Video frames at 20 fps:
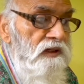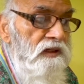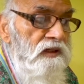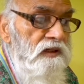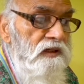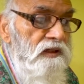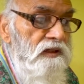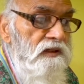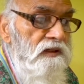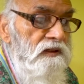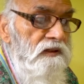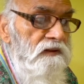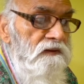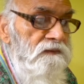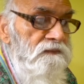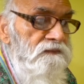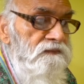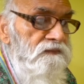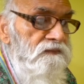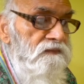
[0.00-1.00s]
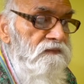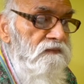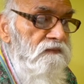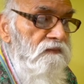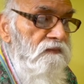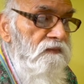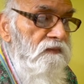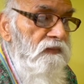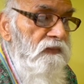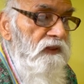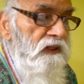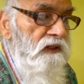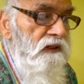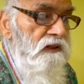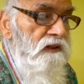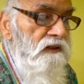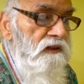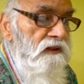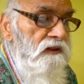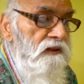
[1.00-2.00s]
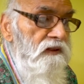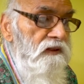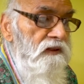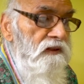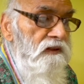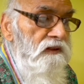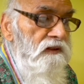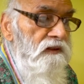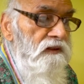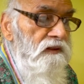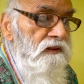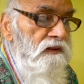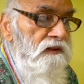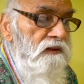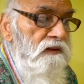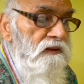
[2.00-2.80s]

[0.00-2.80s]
(silence)